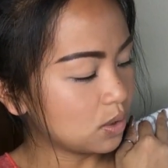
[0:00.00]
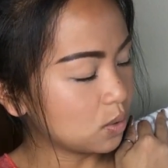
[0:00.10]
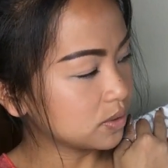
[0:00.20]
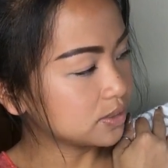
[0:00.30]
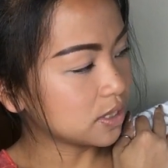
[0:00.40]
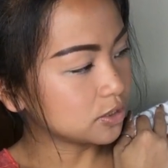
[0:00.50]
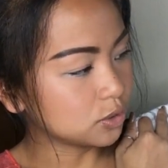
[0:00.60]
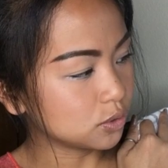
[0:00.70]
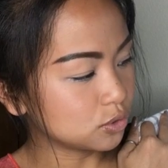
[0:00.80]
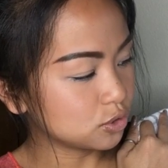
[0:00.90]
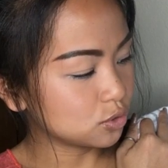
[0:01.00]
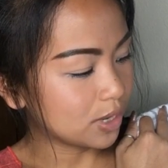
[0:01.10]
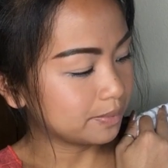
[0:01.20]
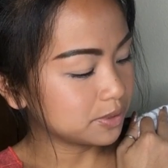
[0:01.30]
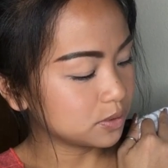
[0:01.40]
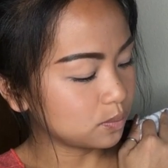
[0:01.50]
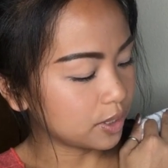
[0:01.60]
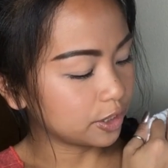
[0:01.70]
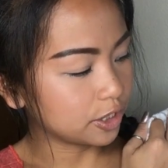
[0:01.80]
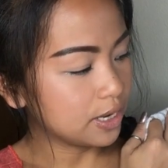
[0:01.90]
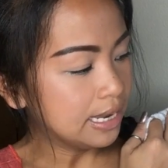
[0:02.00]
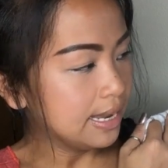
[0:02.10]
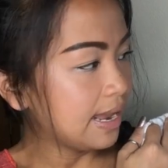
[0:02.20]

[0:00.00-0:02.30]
horizontal striped sweater.